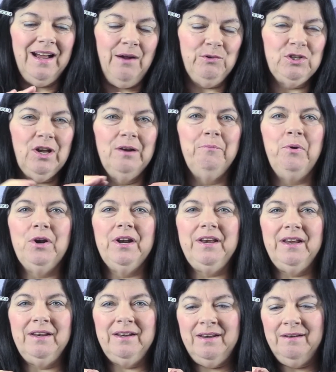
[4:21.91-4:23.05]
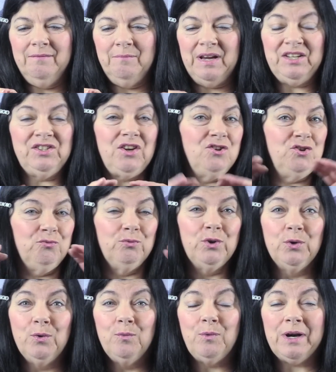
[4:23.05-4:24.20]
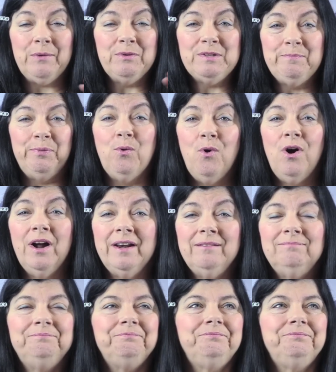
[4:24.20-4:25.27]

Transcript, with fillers: I was going to put it in my son's room when he was born.